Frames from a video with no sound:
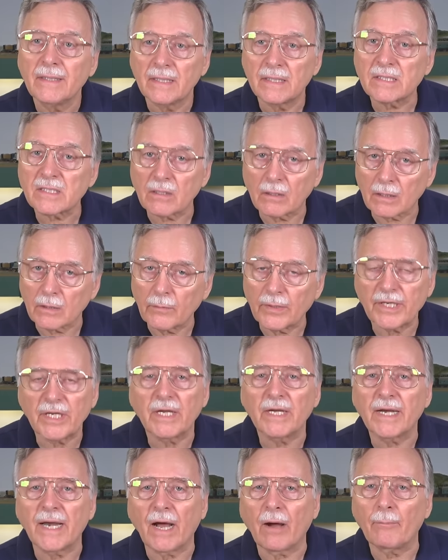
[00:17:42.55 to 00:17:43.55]
It's only when you
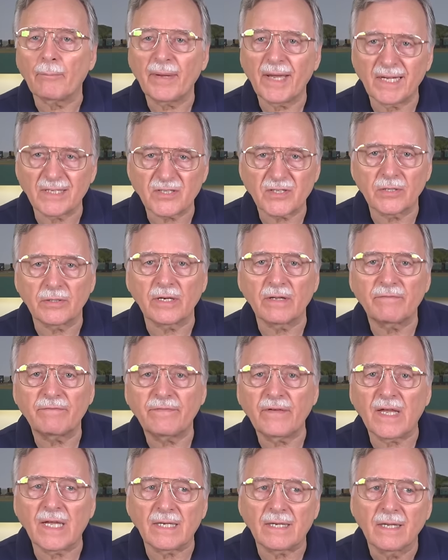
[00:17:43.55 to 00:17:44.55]
get out past 30
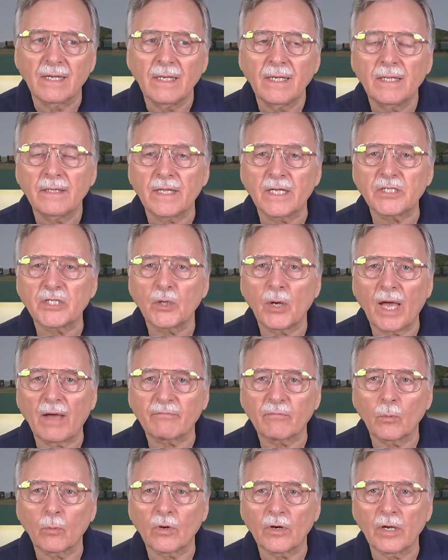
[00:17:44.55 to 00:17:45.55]
feet that you
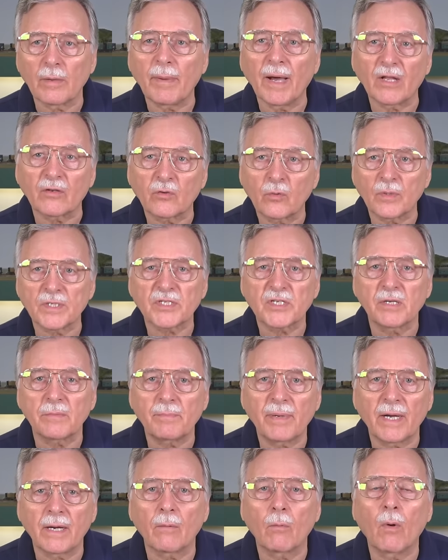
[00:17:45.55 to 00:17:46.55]
have to worry about
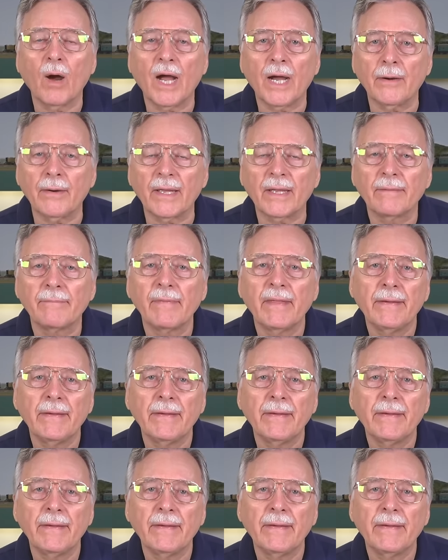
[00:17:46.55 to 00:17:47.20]
twisted pair wiring.